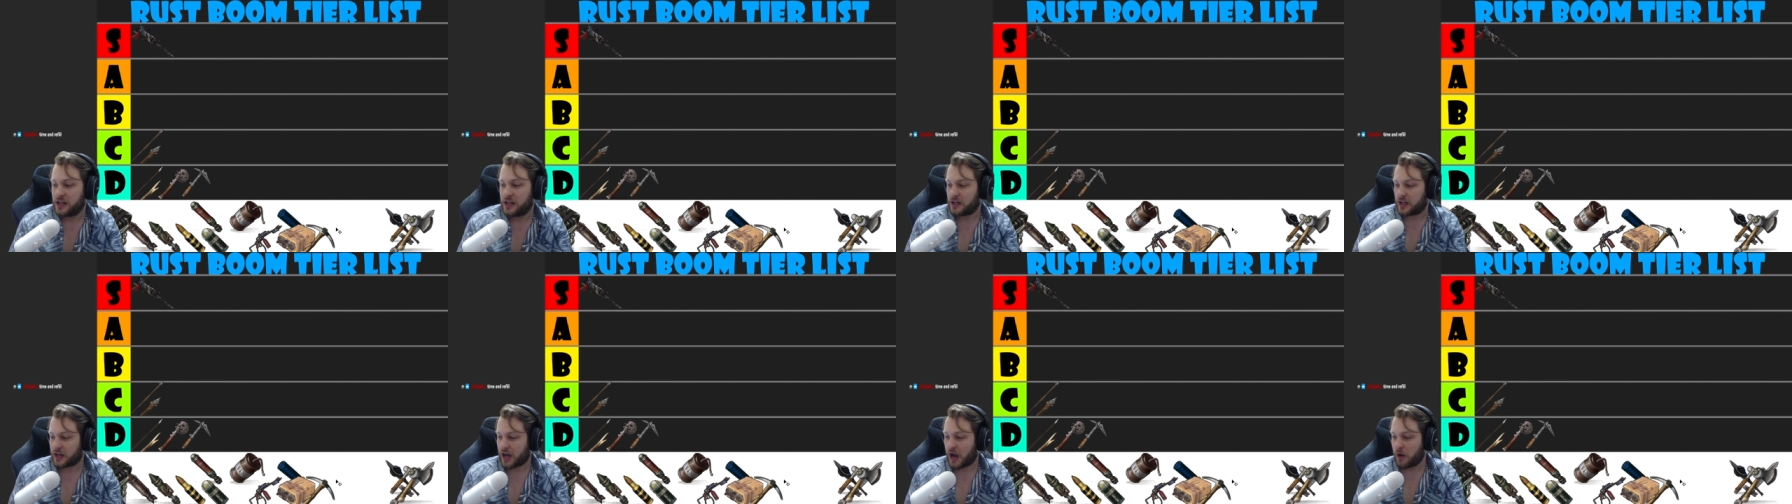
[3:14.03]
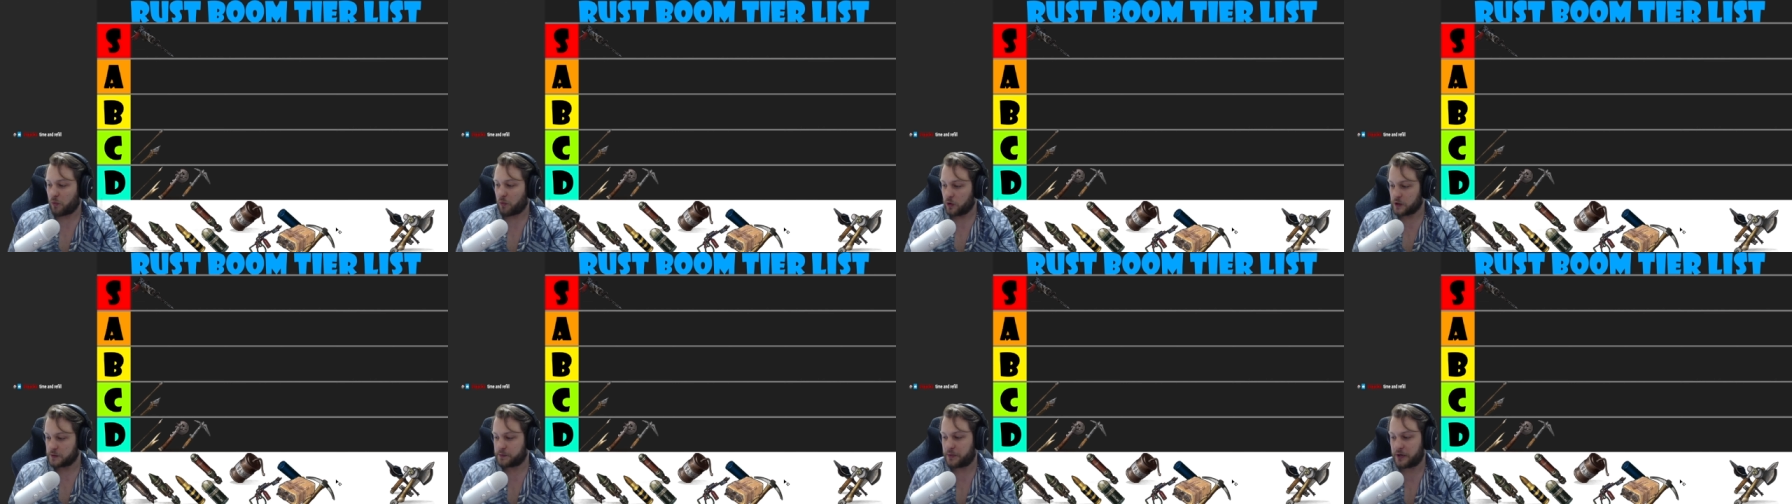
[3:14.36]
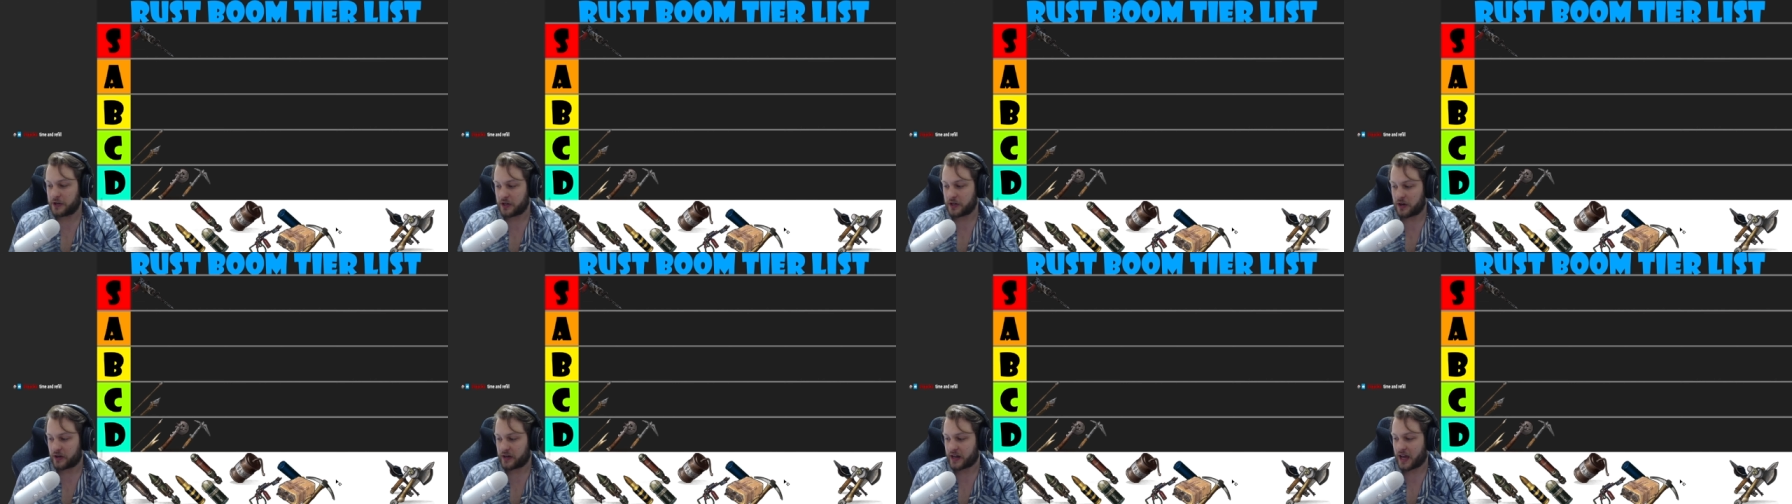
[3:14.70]
Like I would
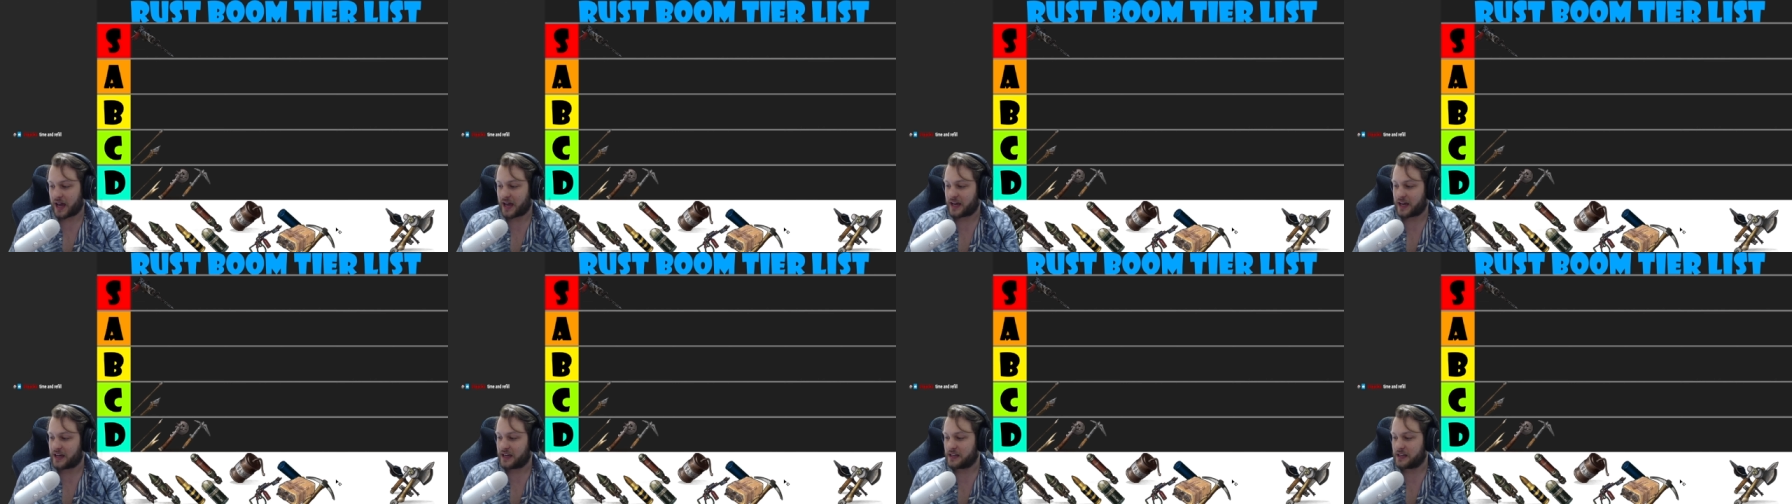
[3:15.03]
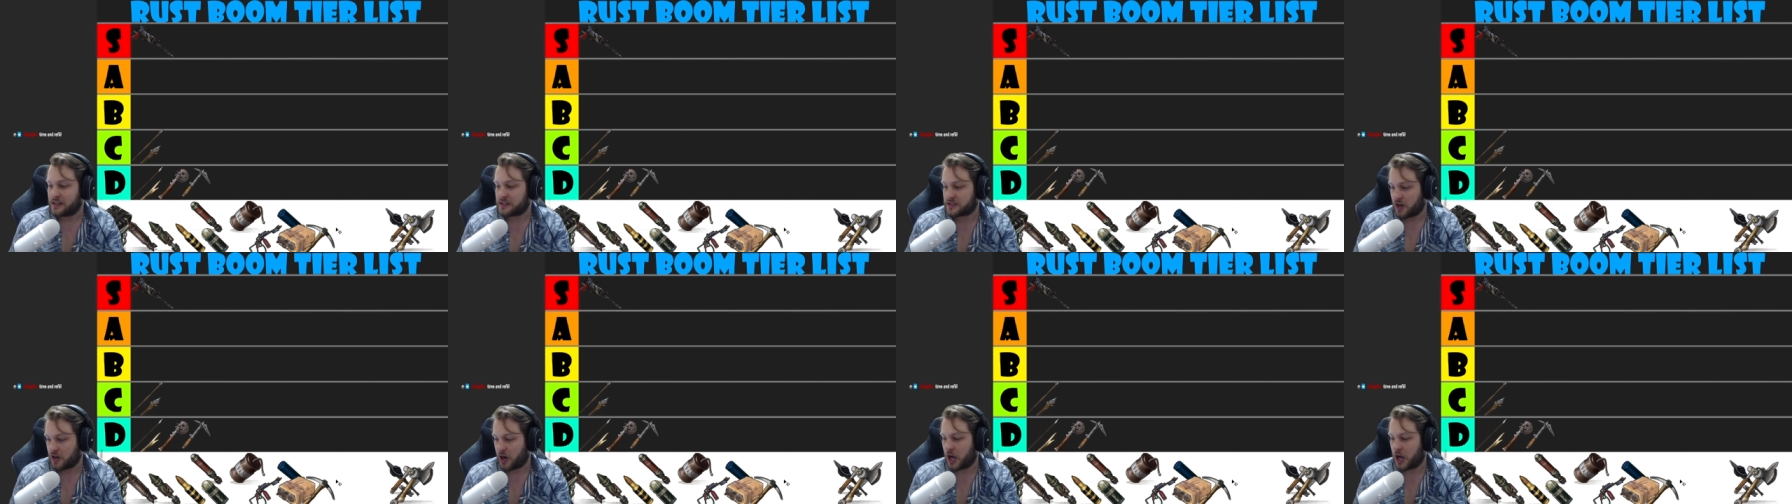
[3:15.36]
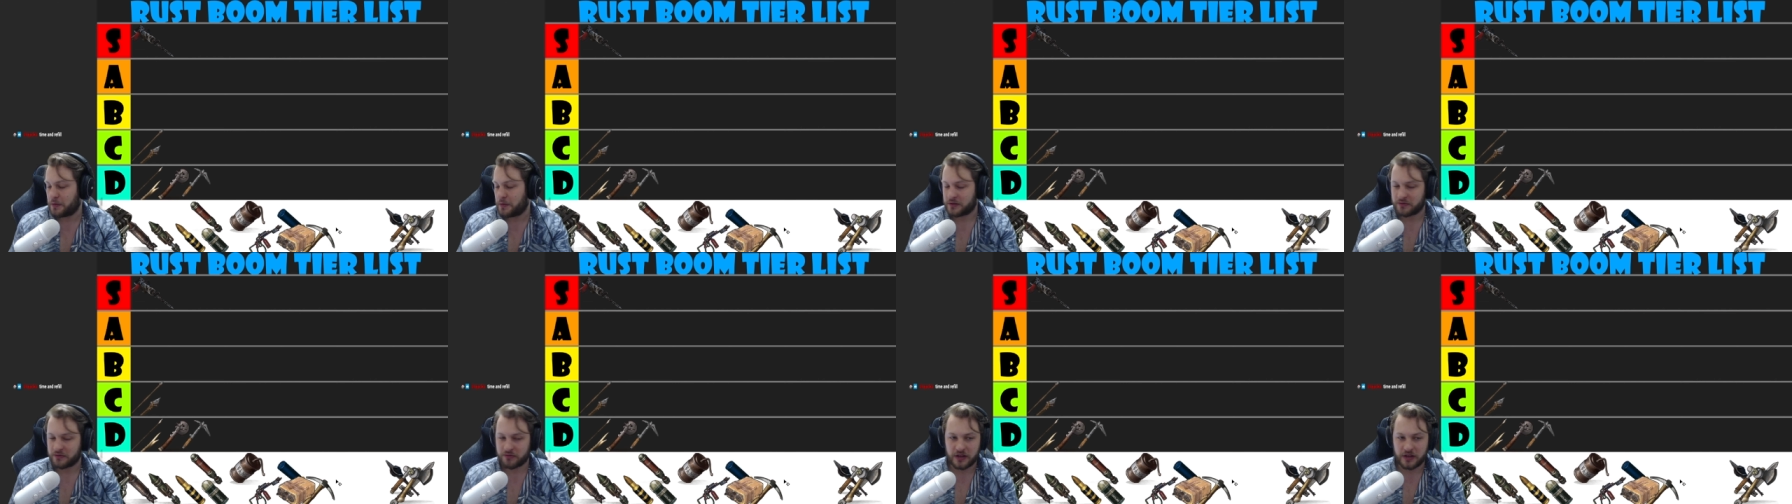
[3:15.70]
put it on A,
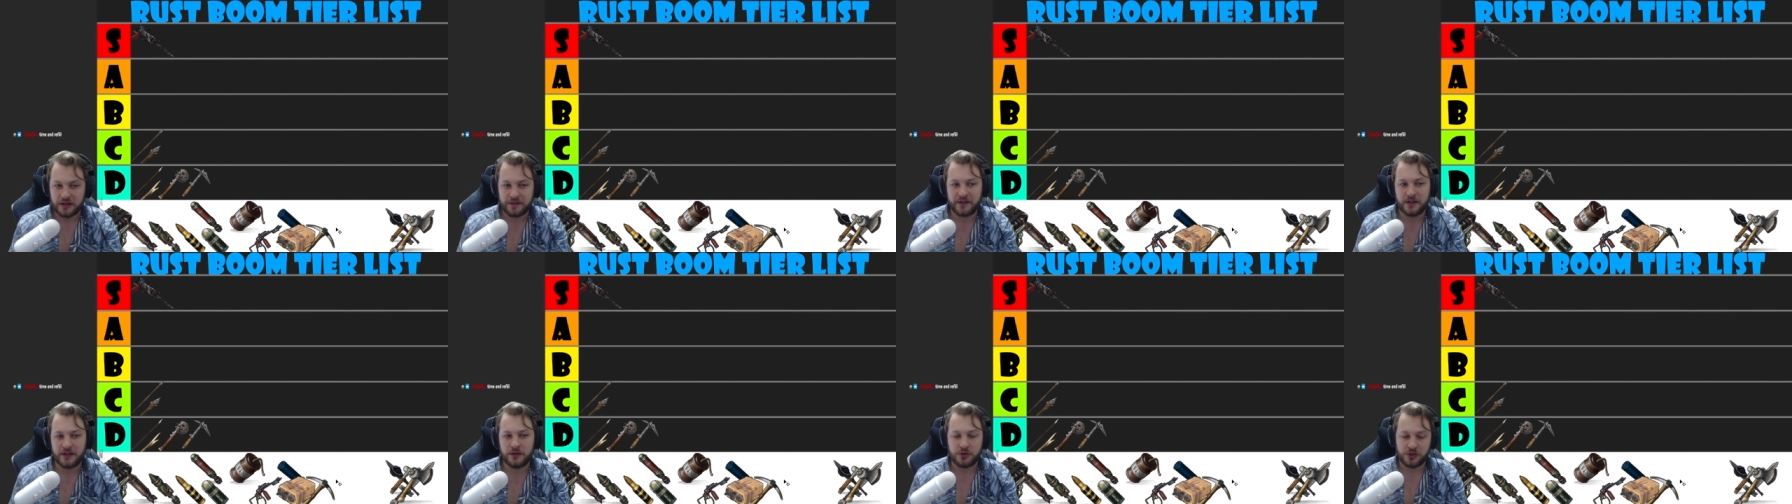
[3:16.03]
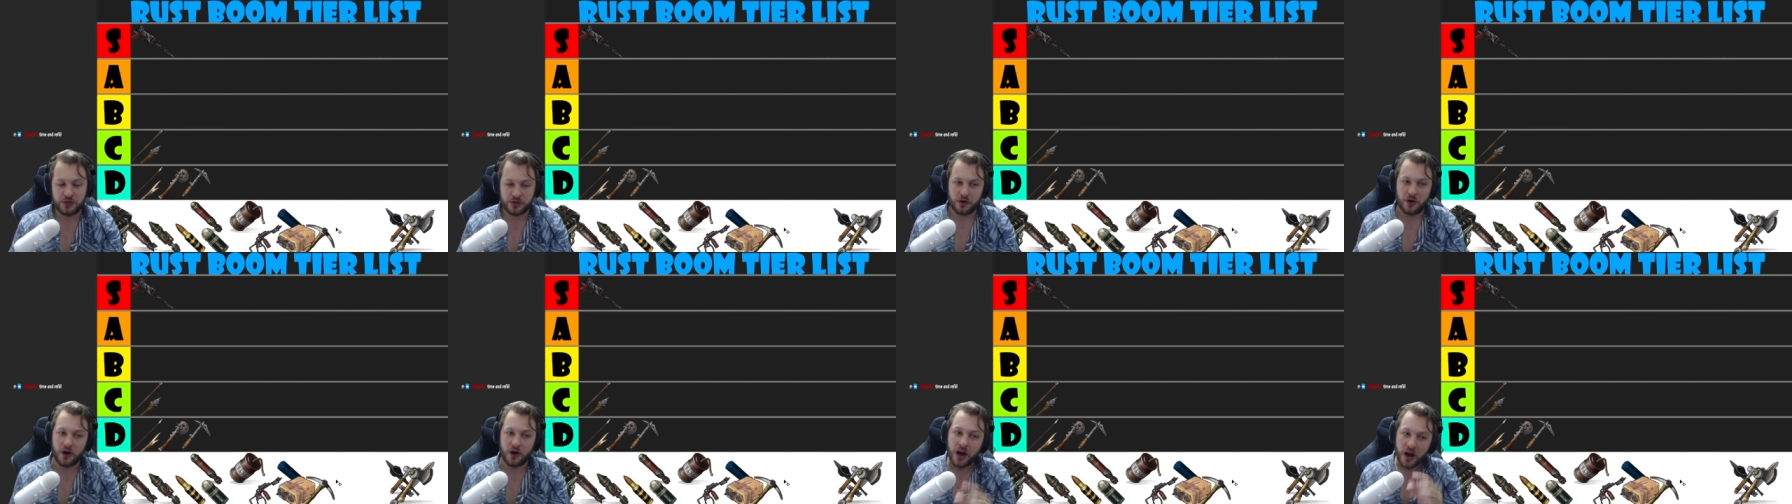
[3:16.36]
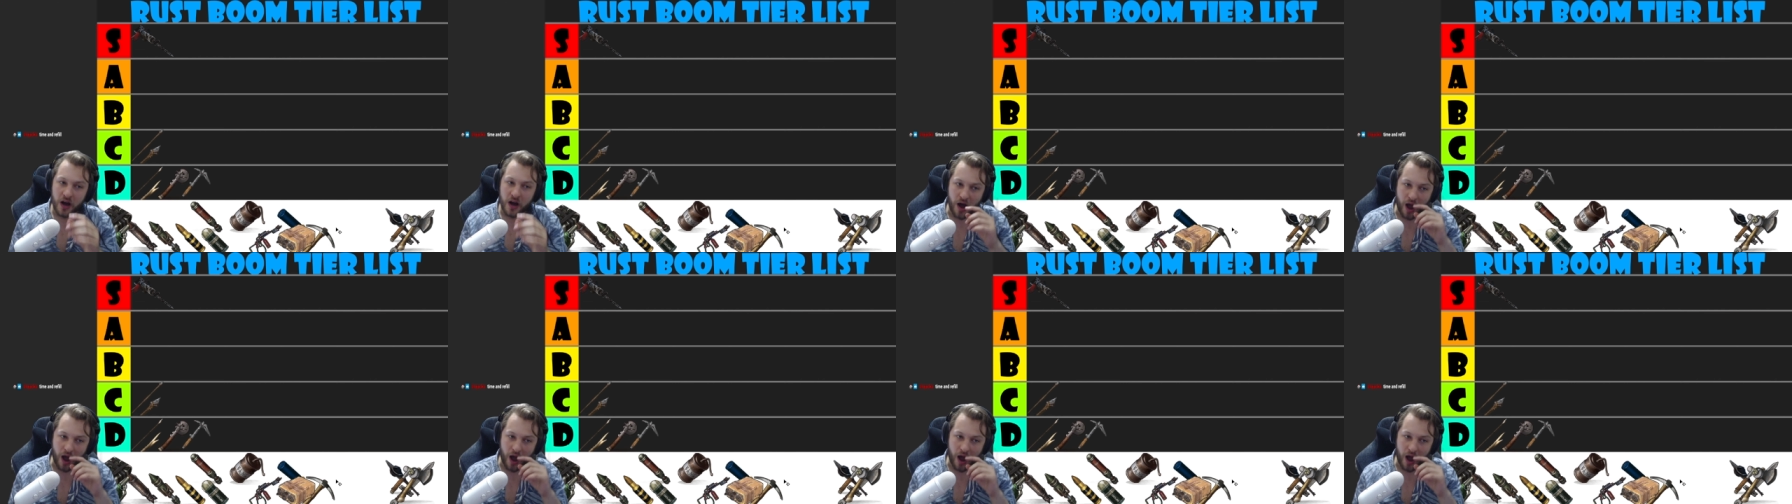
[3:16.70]
time and refill, sure.